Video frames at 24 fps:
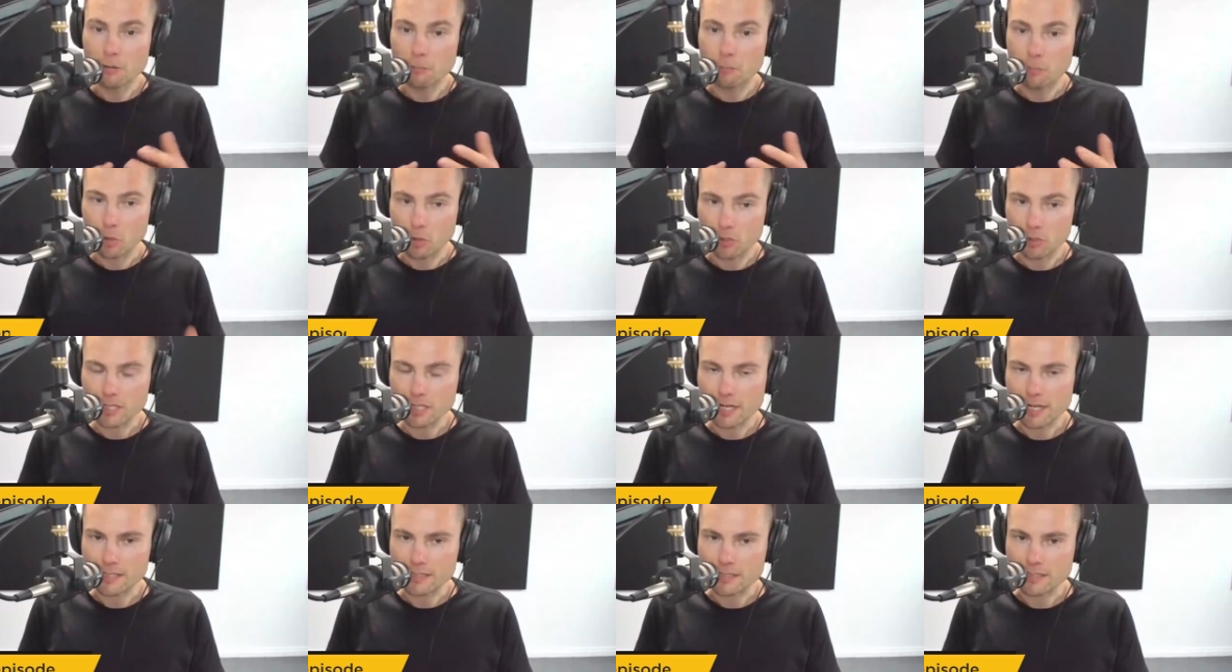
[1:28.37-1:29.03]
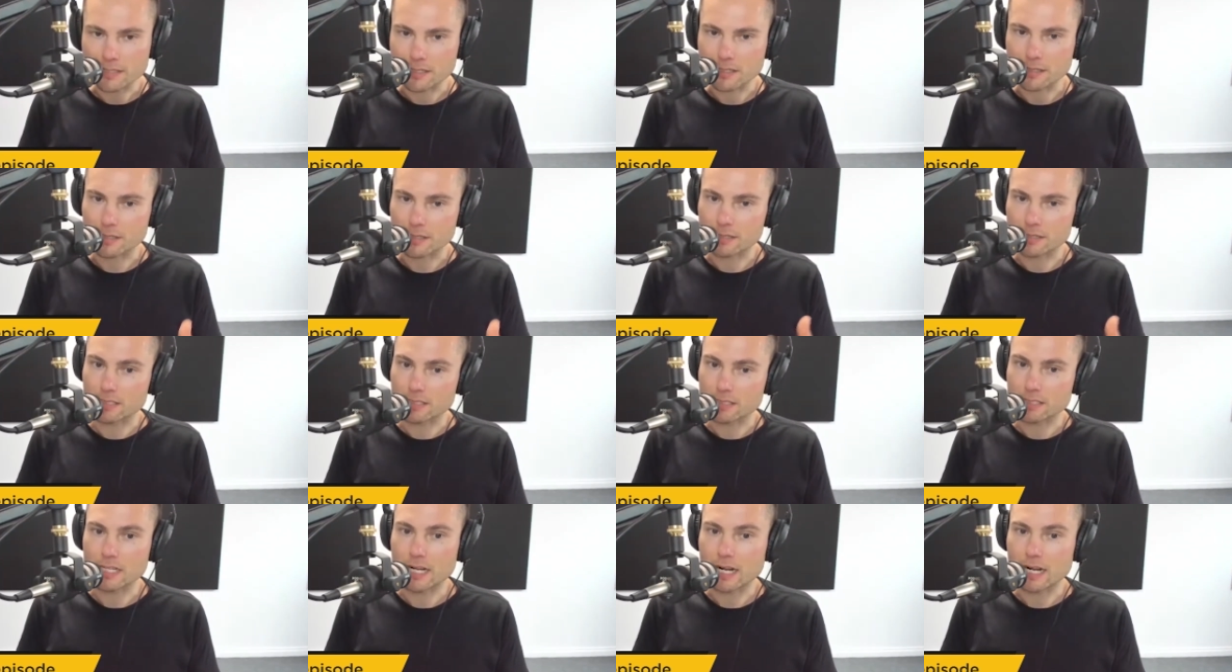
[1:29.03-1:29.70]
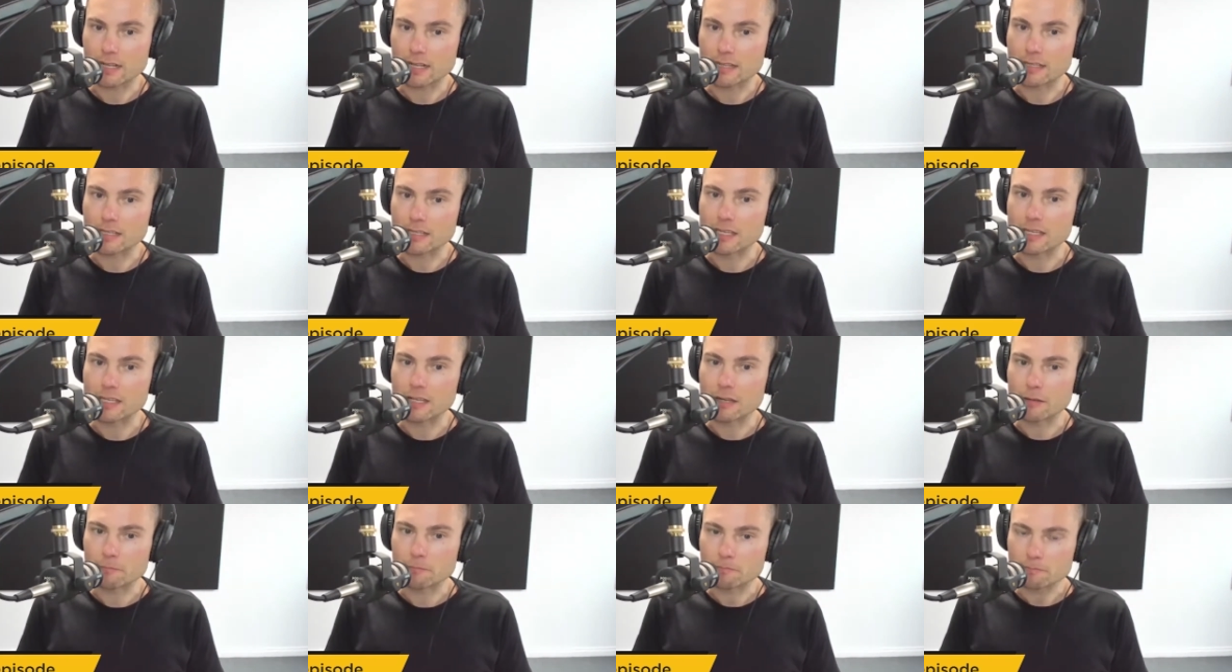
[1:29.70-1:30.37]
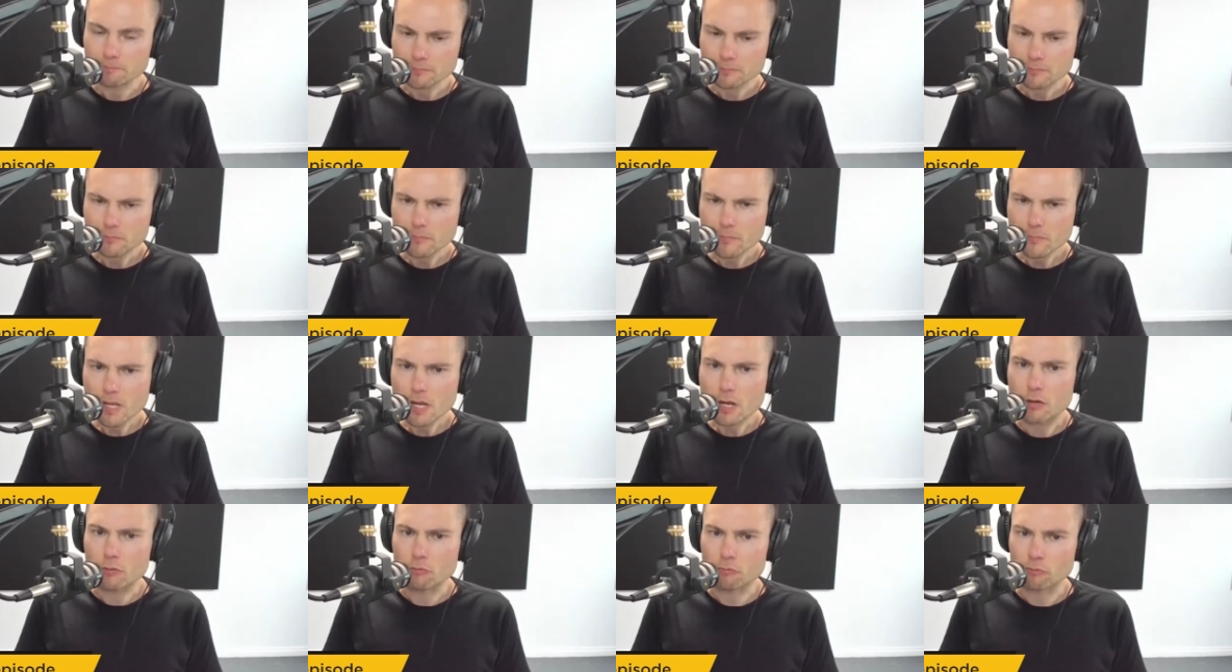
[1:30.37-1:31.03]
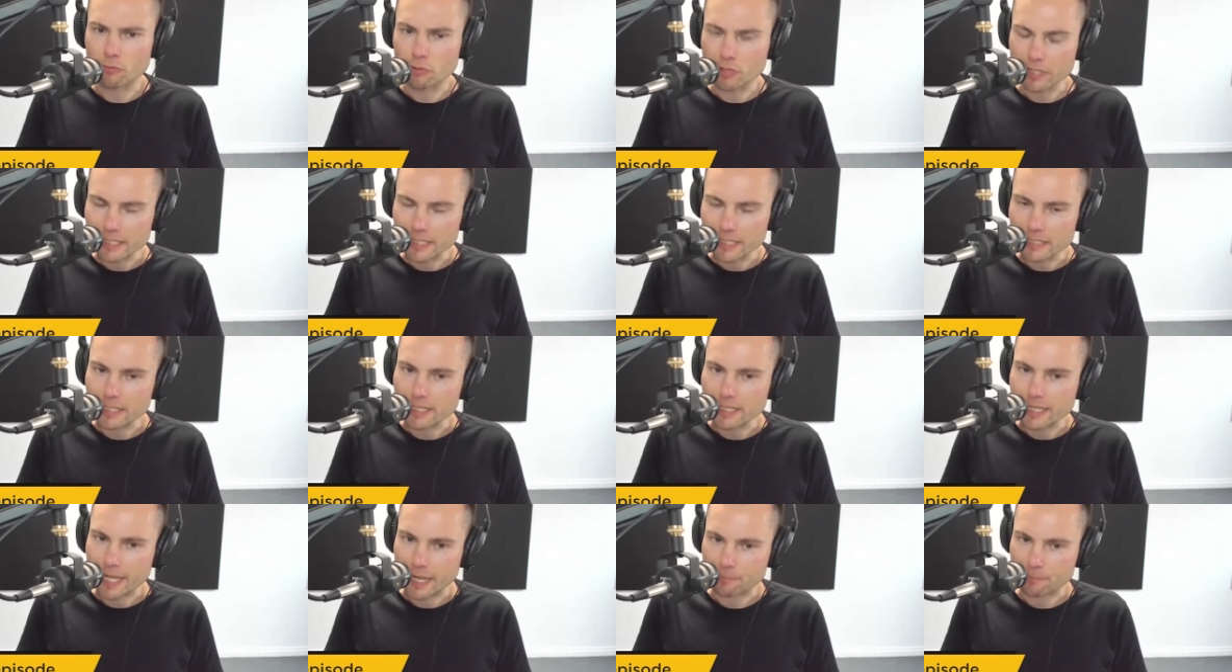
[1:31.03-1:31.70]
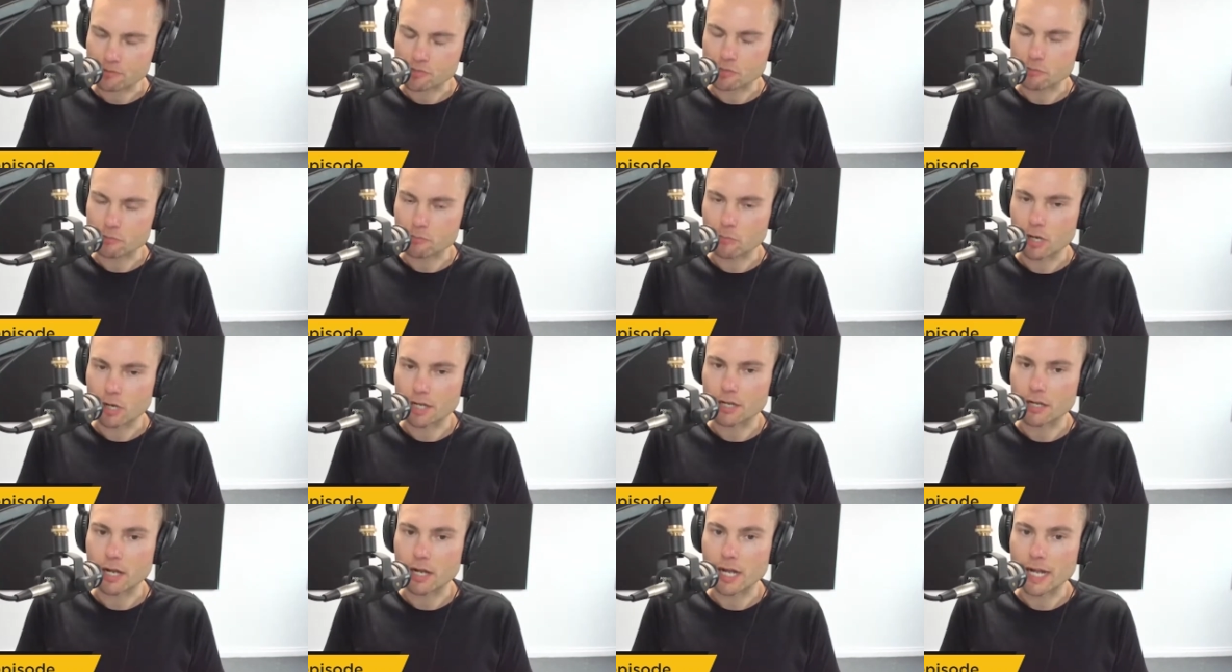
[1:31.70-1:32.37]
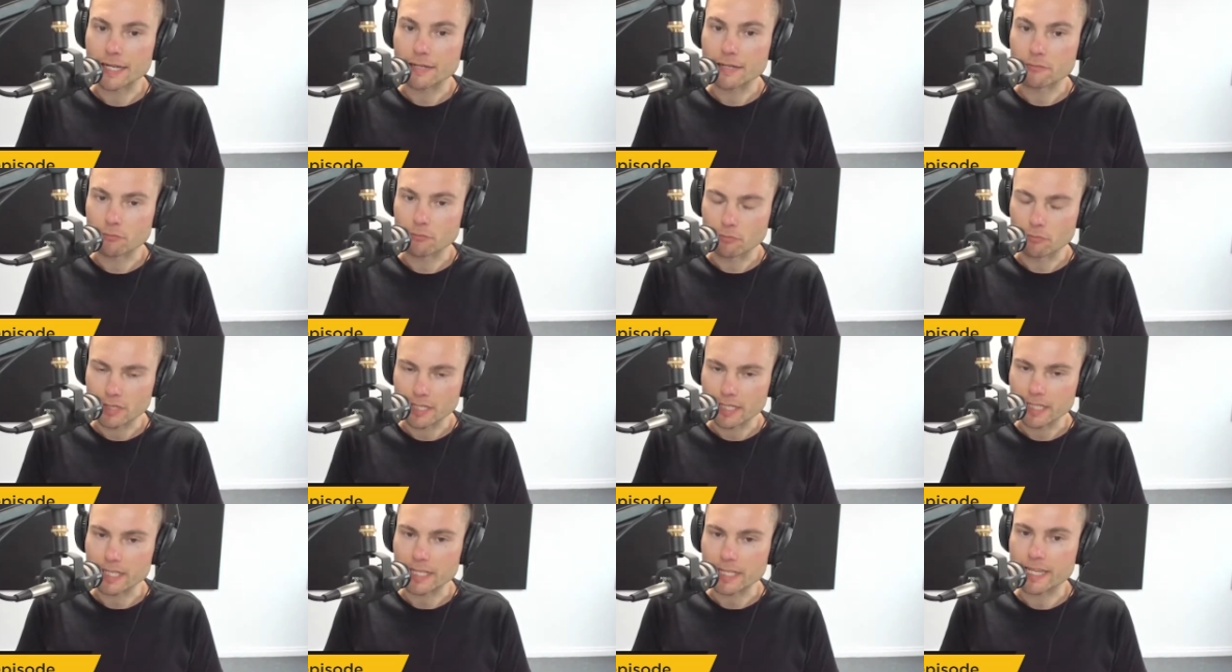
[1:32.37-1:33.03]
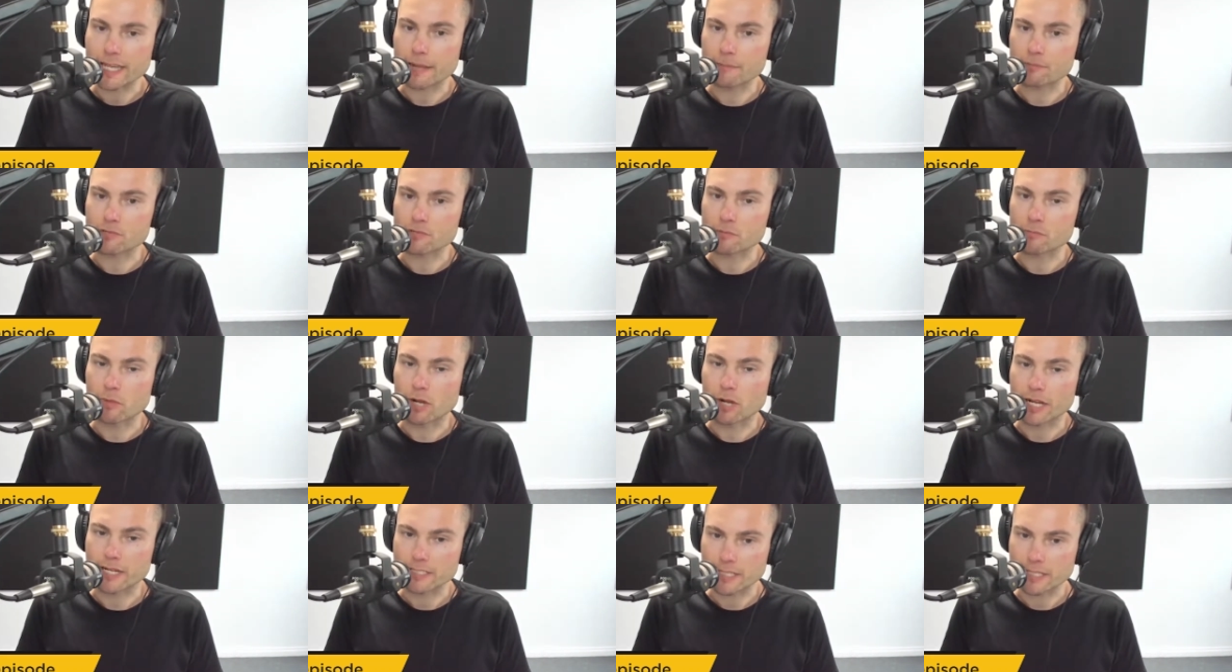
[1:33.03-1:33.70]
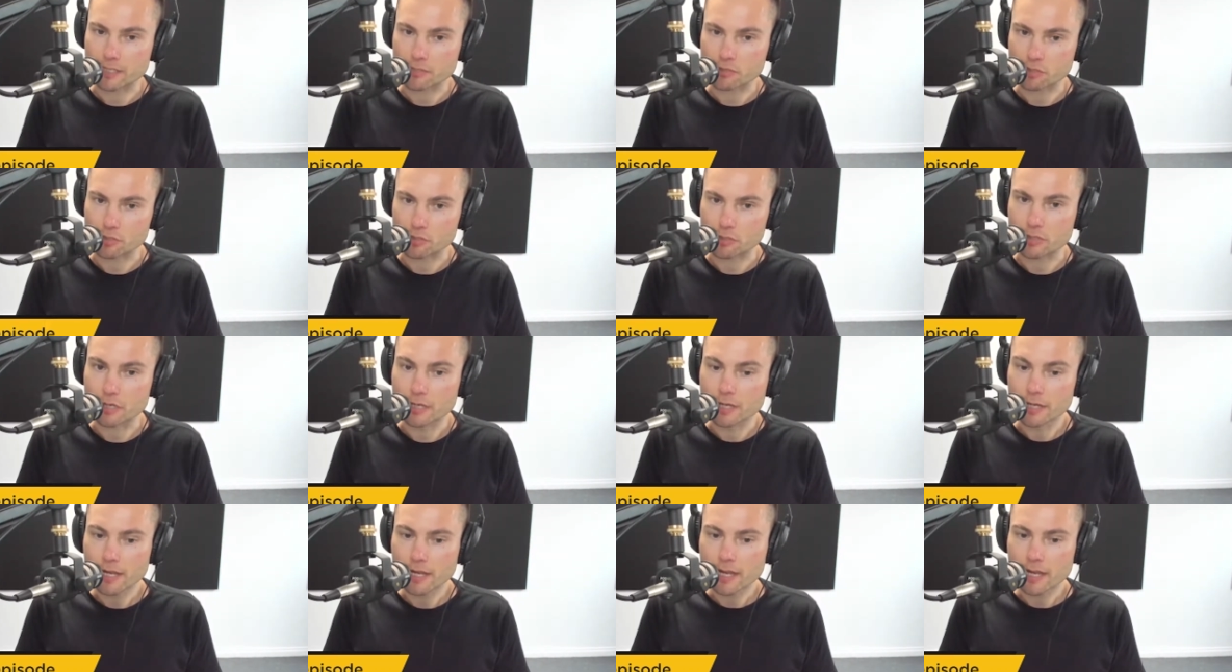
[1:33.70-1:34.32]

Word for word: Podcasting at the start of the year really captured my eye, really captured my attention.